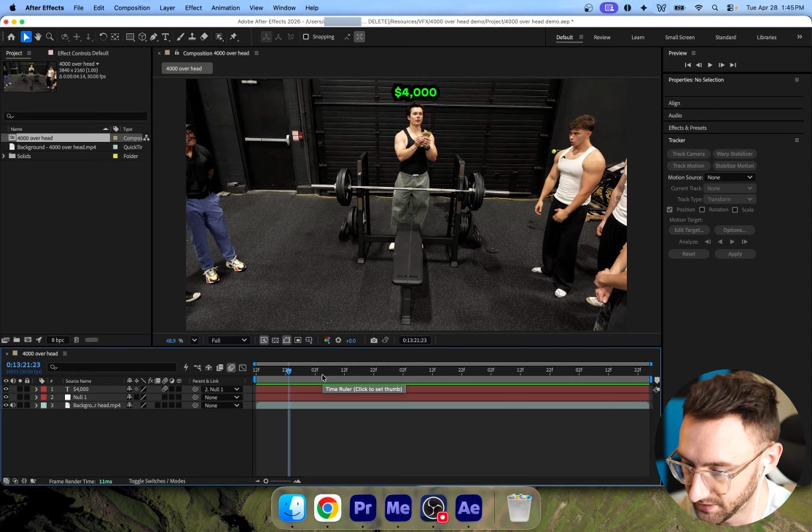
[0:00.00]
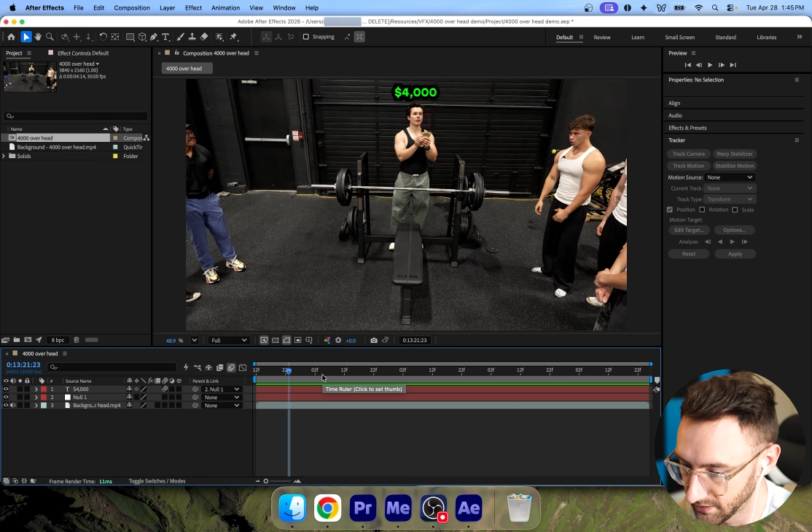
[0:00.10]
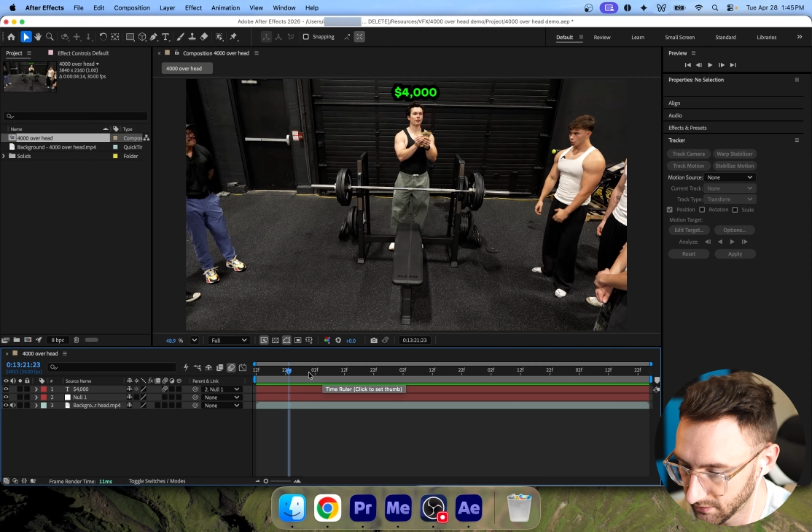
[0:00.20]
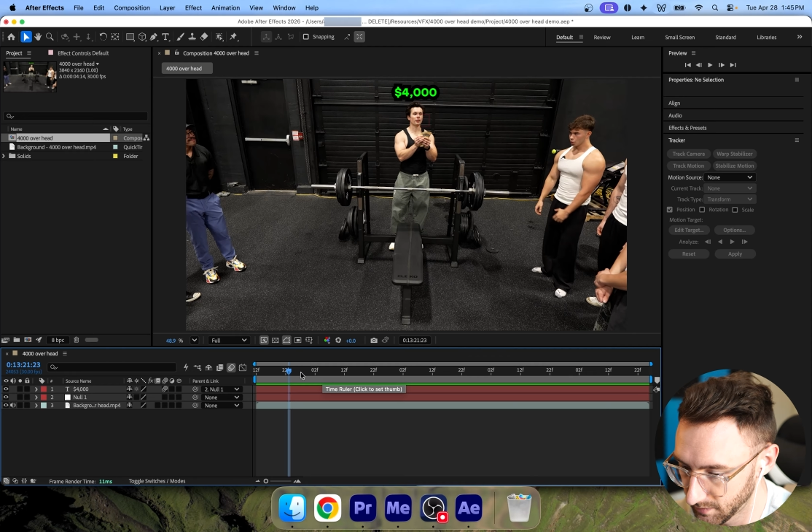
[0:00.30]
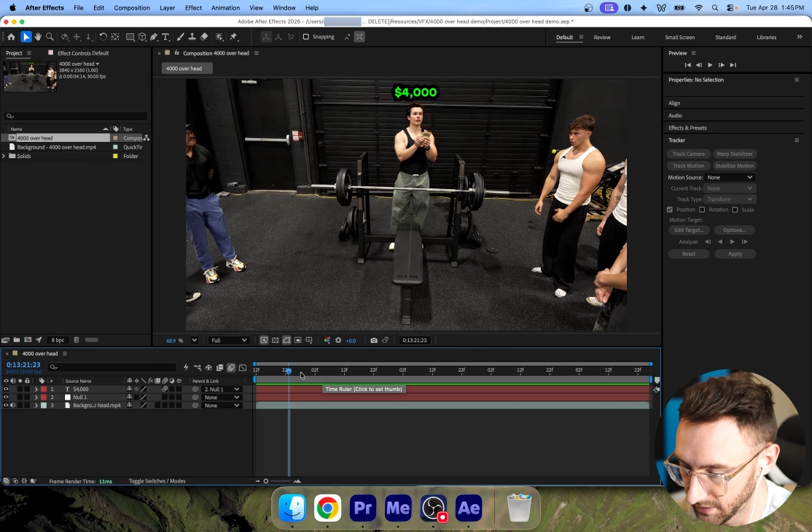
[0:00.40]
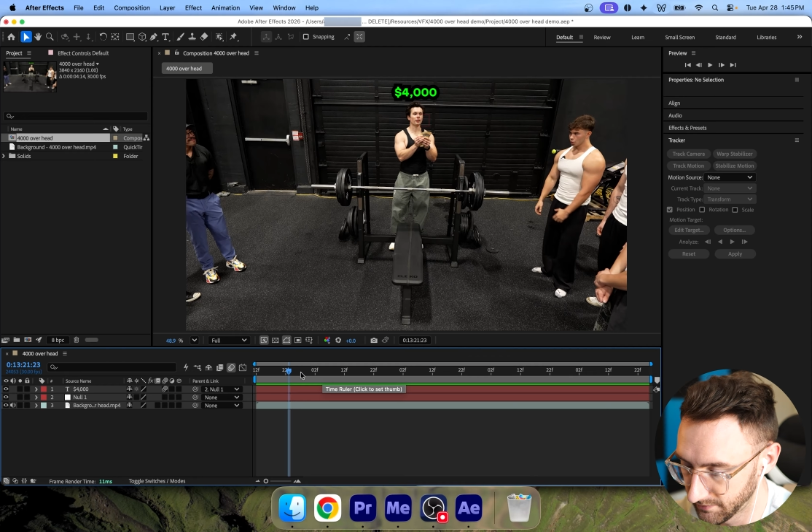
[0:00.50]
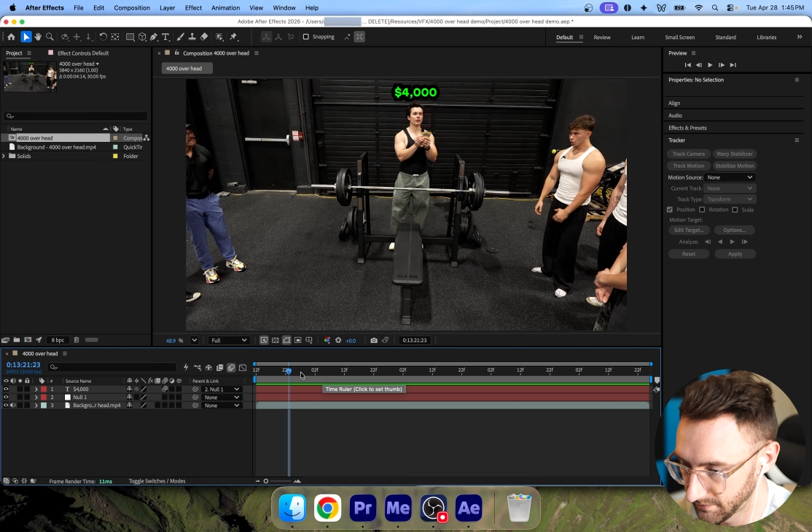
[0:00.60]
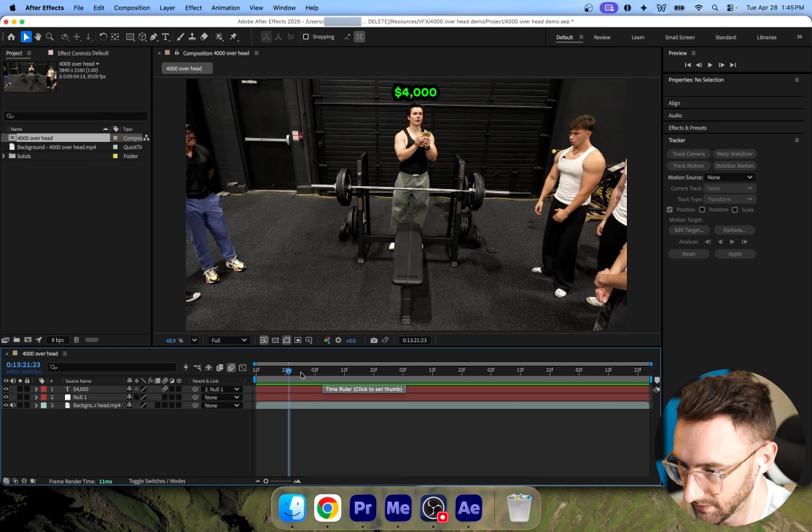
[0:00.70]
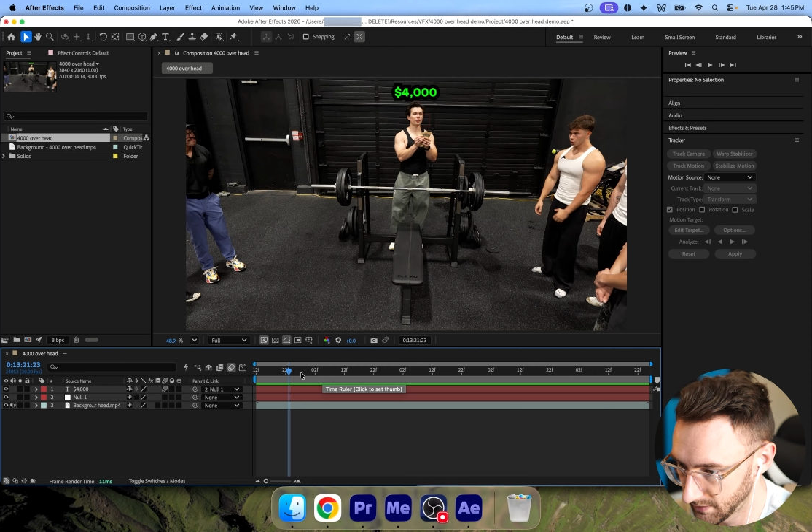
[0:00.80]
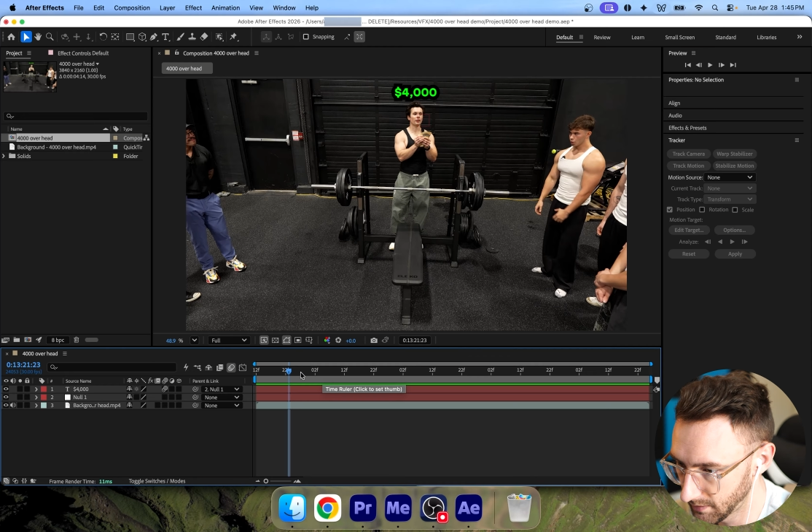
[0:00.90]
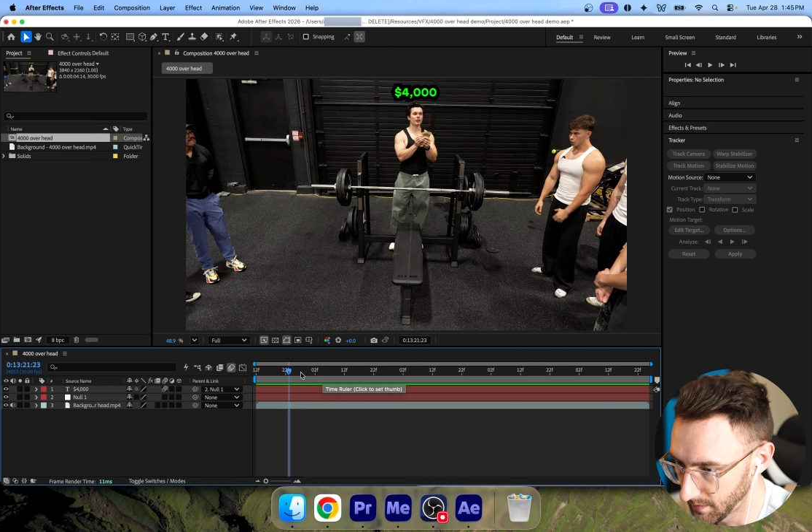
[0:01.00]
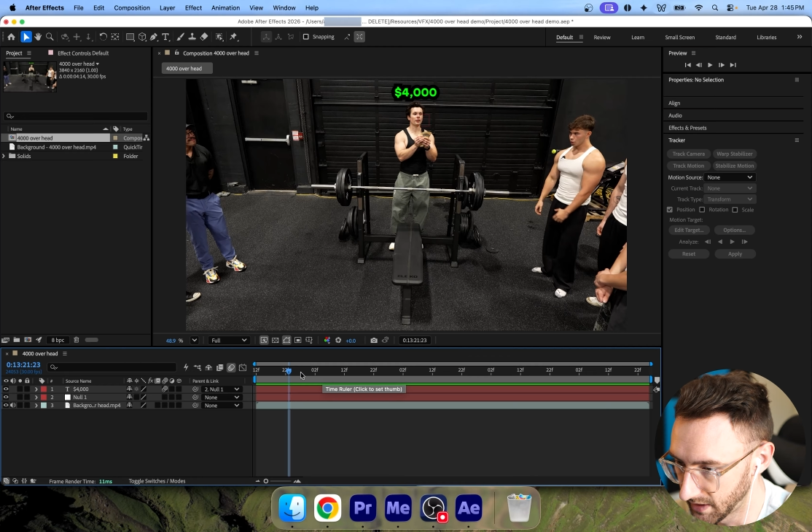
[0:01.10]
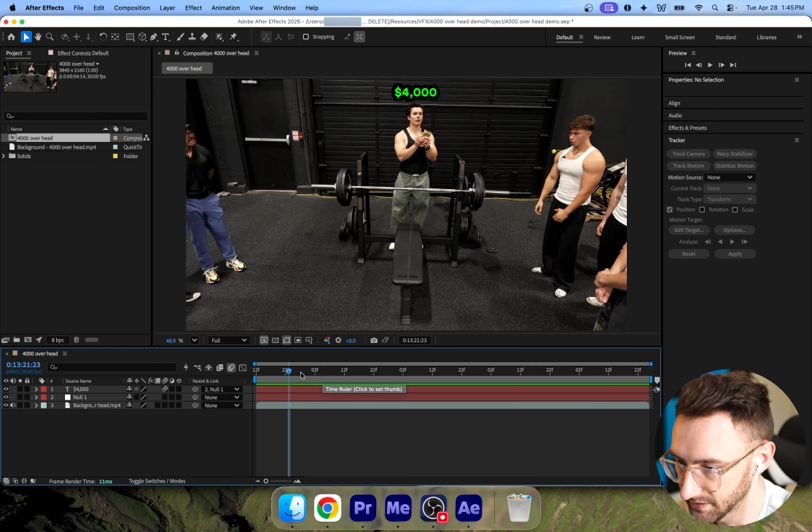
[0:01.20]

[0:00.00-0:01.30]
subtle, but I mean,